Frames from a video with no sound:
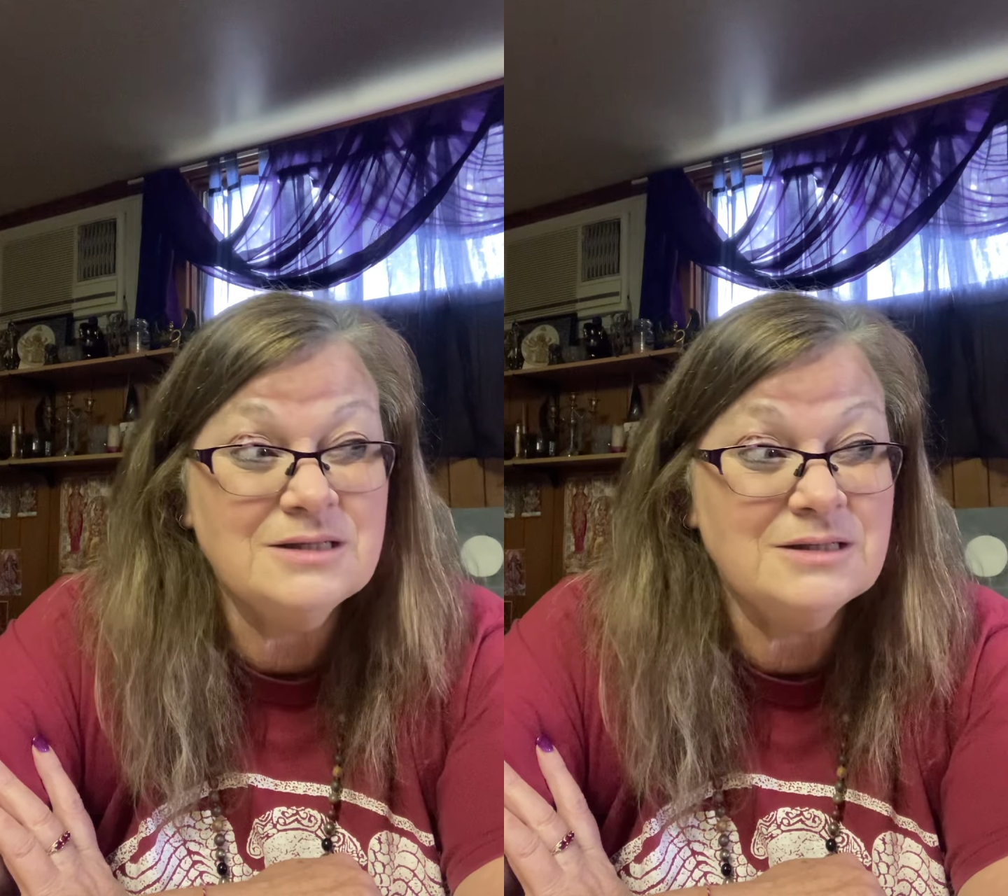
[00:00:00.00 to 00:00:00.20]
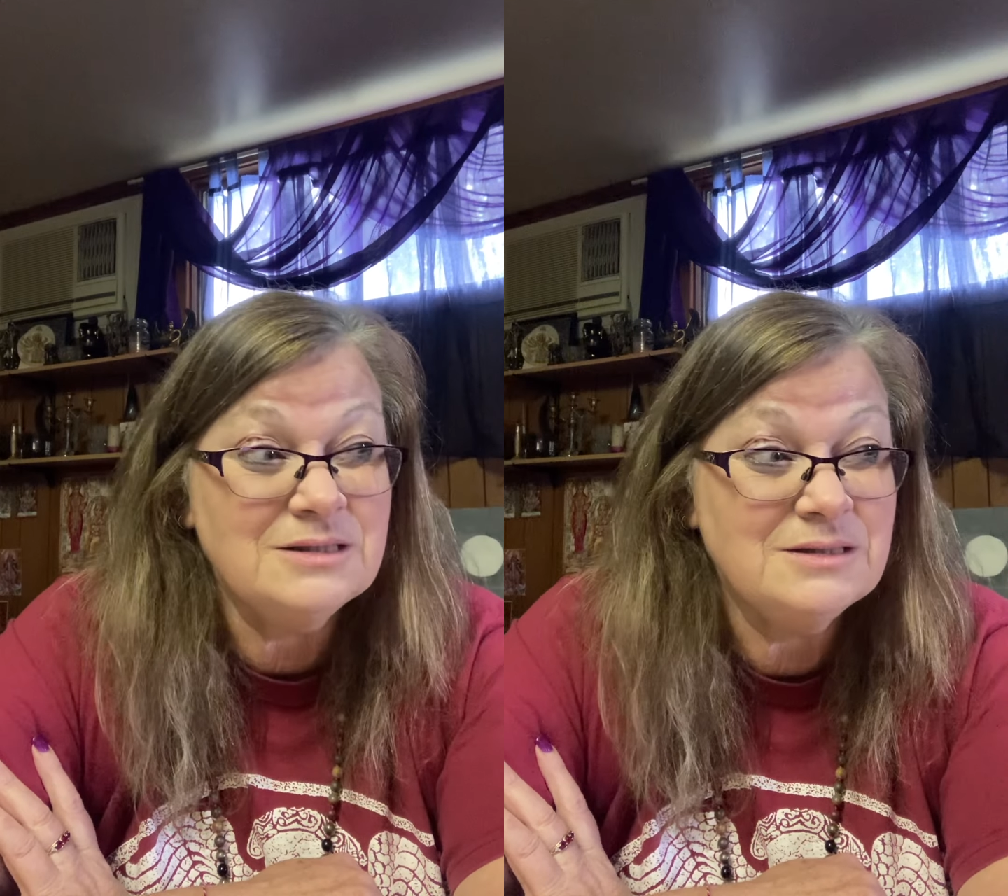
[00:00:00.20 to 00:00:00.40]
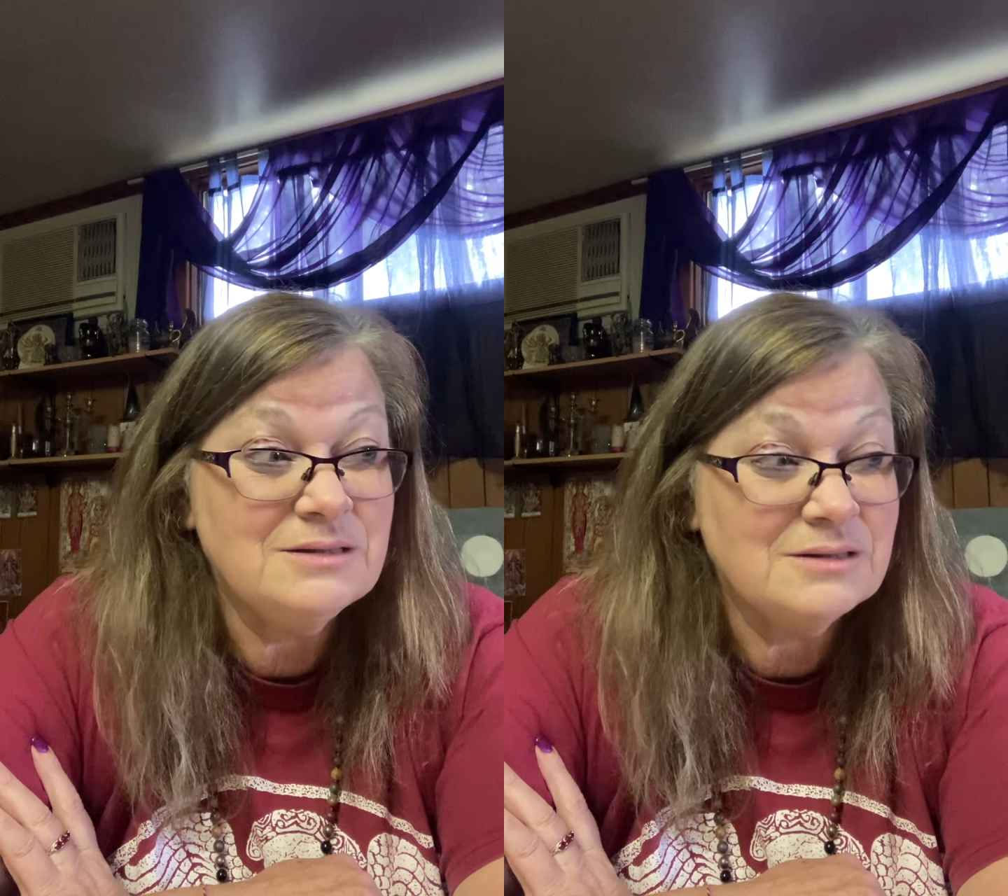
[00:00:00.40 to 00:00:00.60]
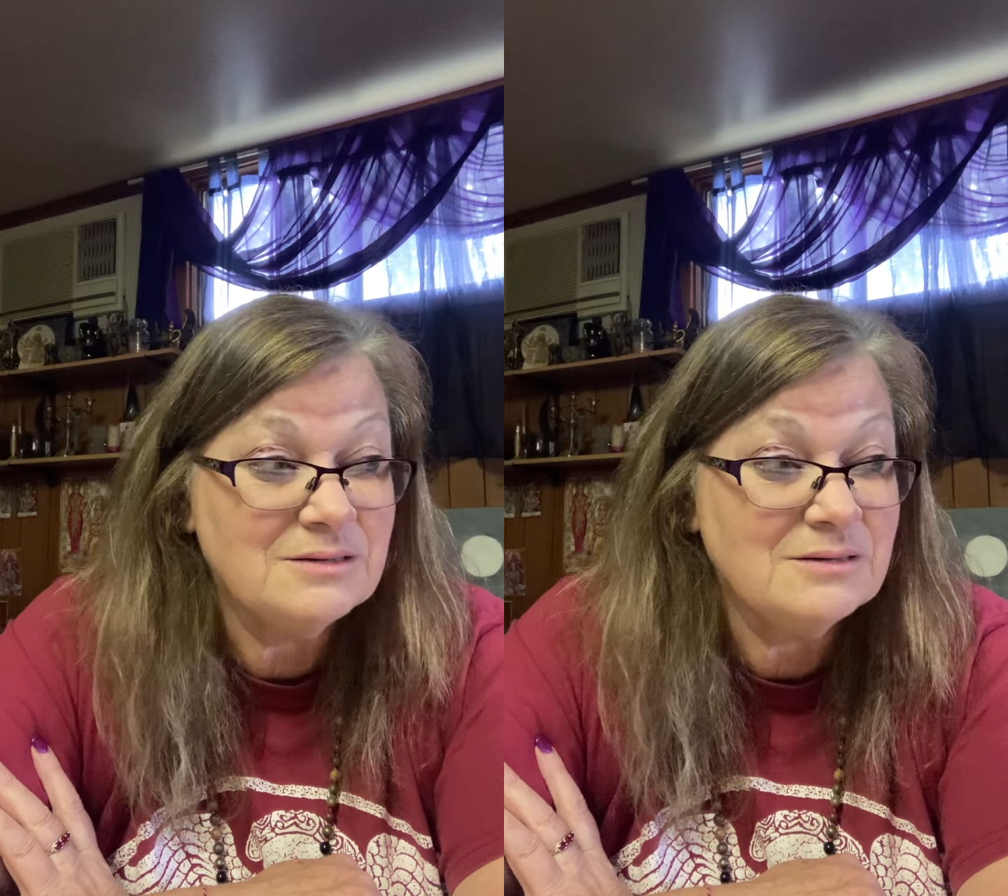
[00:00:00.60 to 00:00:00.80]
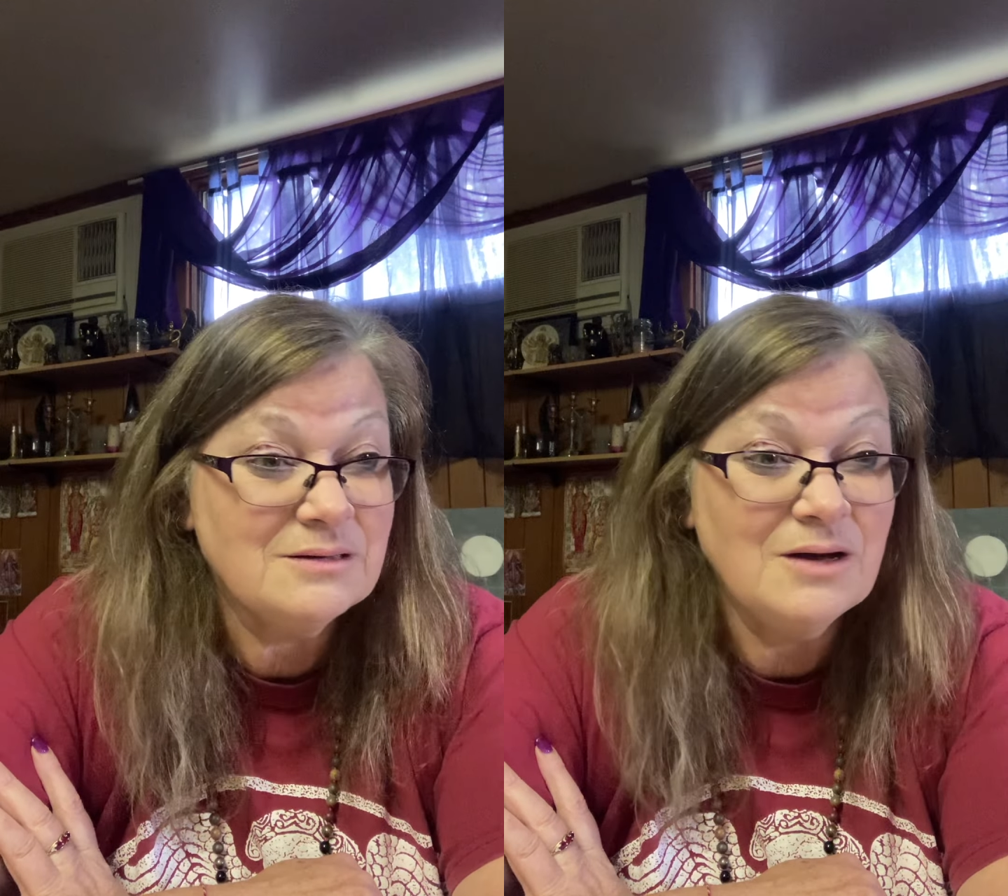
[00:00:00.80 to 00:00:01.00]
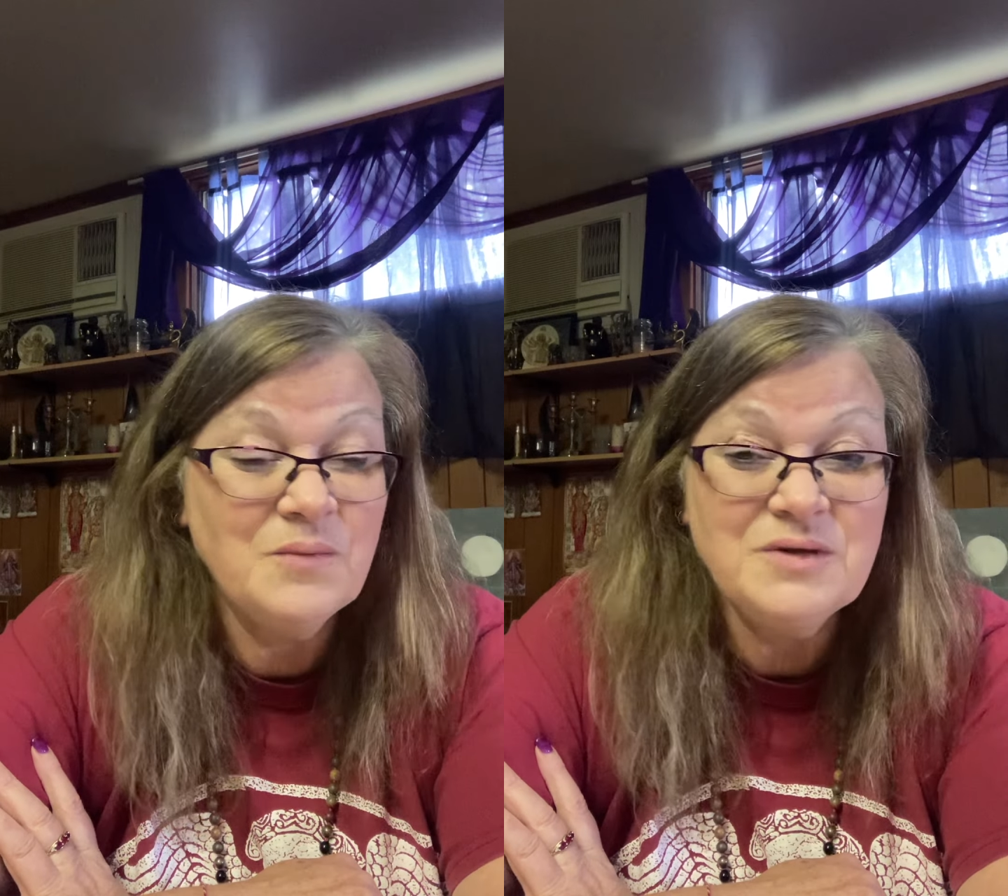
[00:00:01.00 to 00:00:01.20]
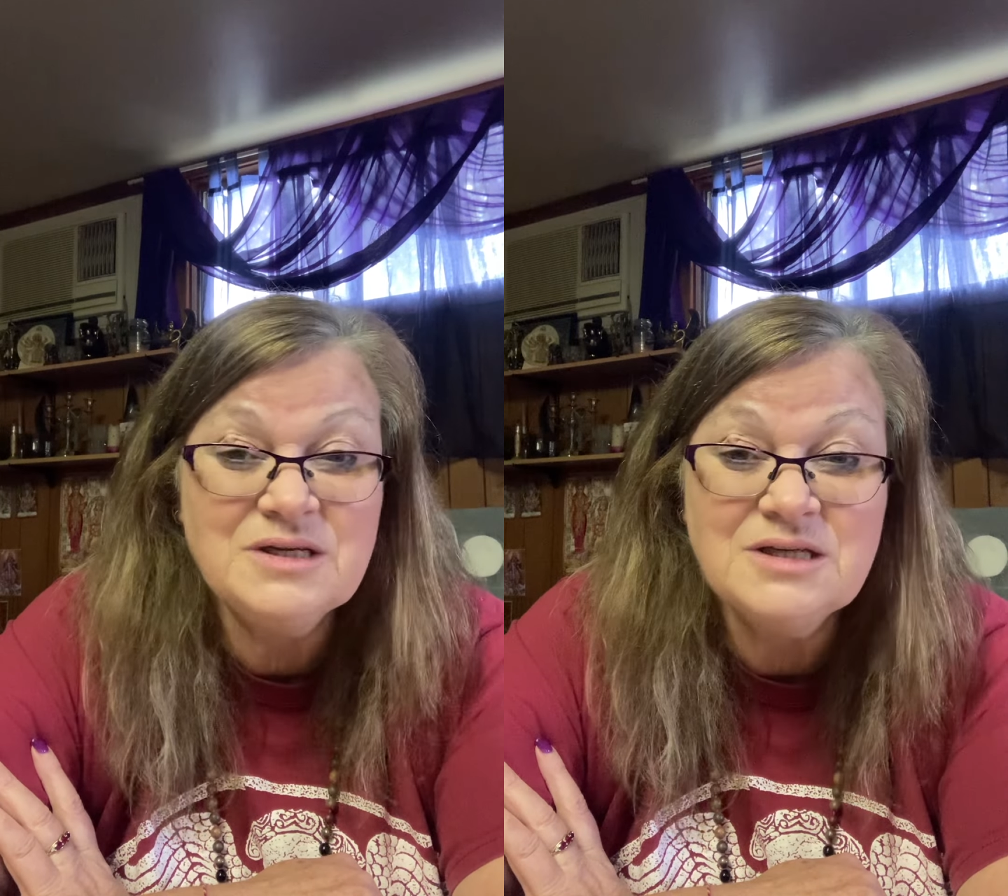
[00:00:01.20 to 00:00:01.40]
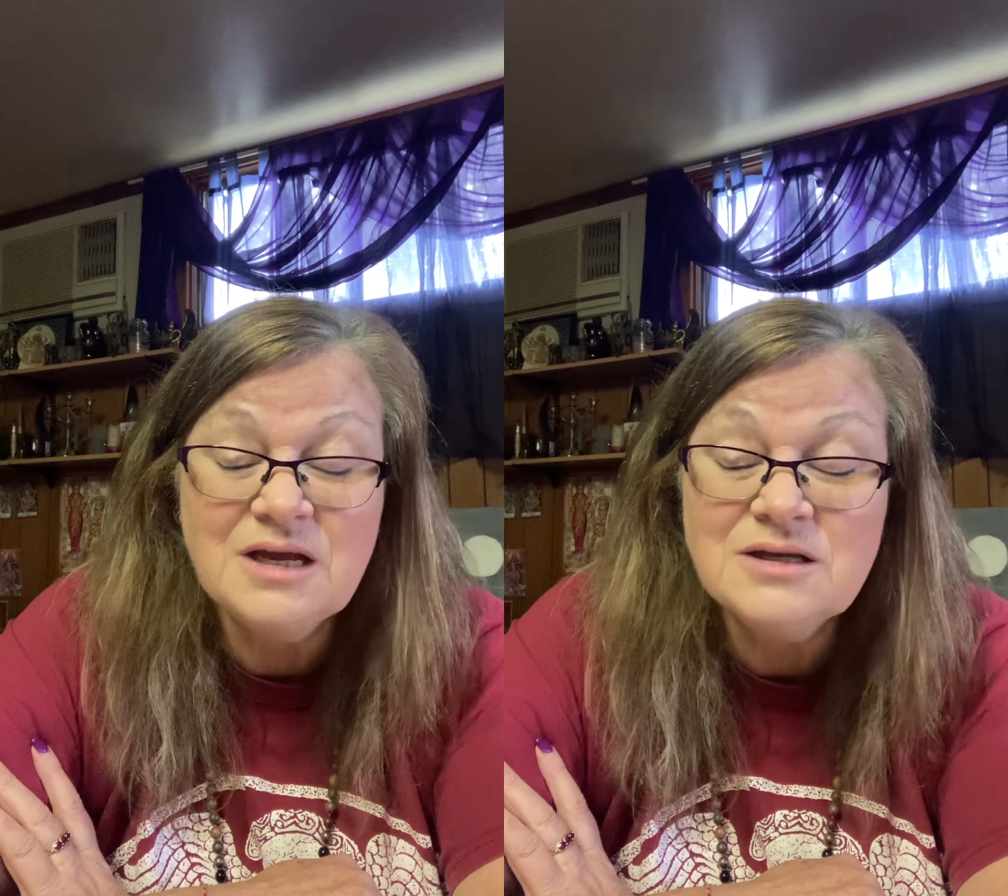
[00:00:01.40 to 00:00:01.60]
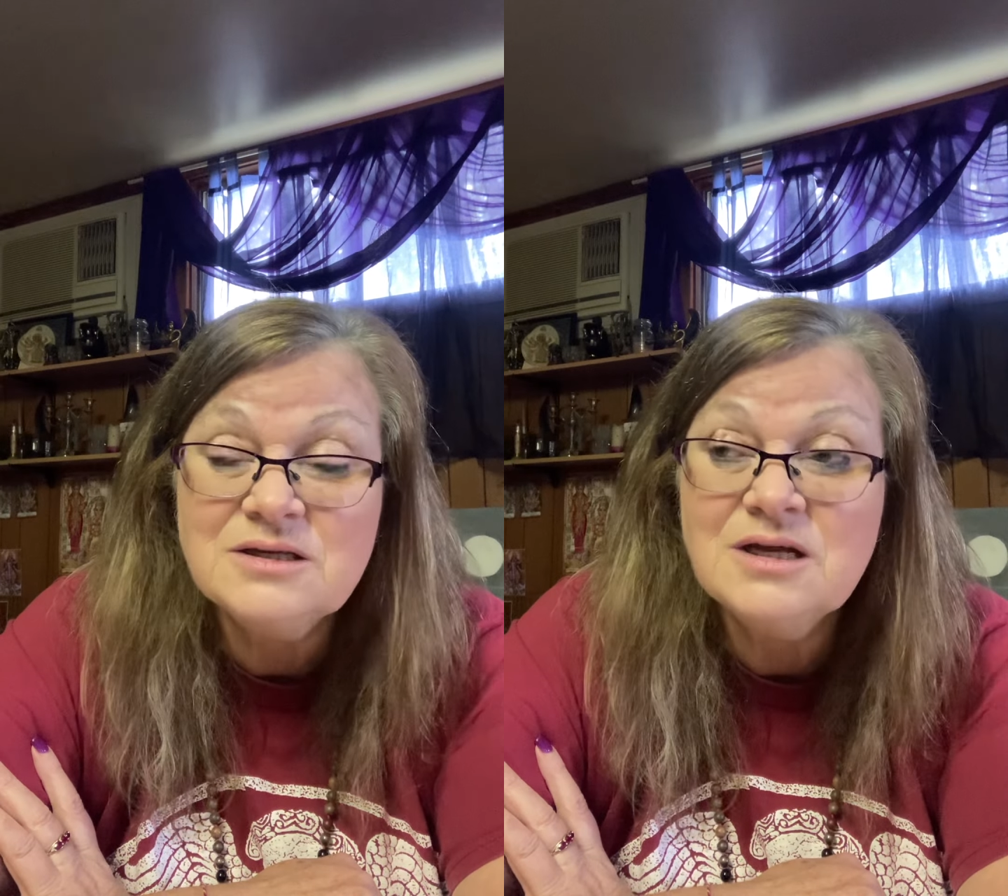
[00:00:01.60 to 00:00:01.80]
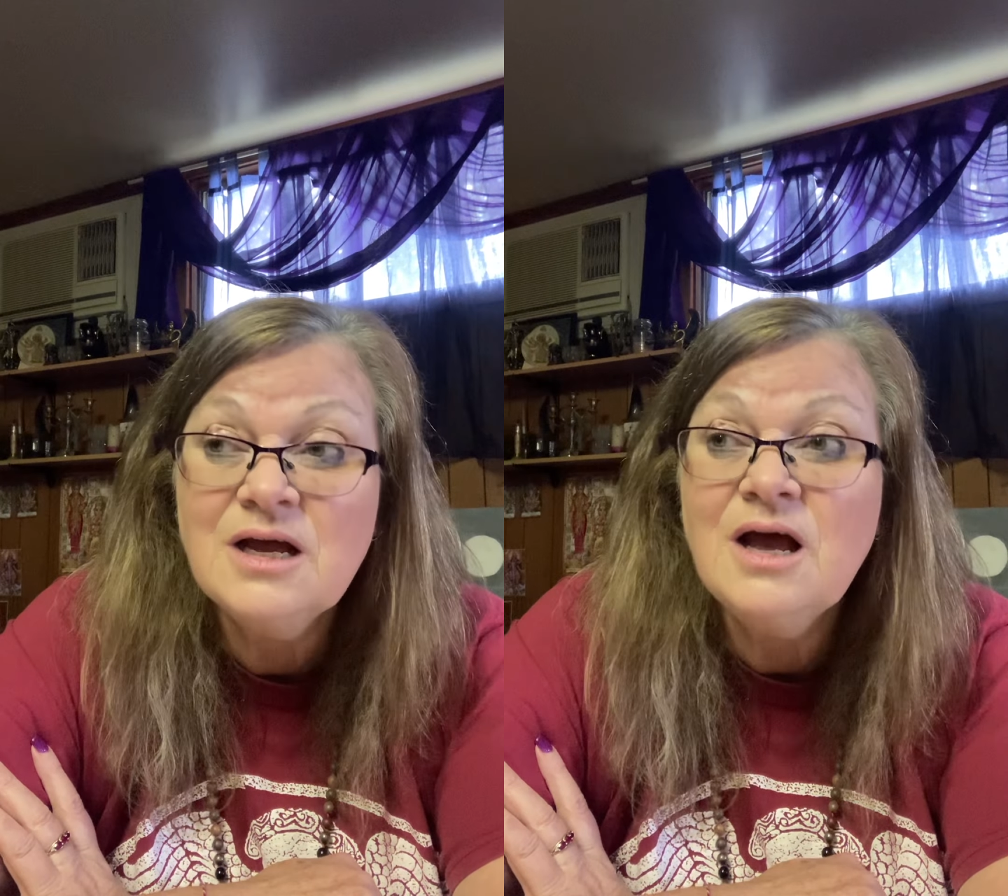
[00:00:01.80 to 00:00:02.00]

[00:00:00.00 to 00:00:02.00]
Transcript: it's common sense.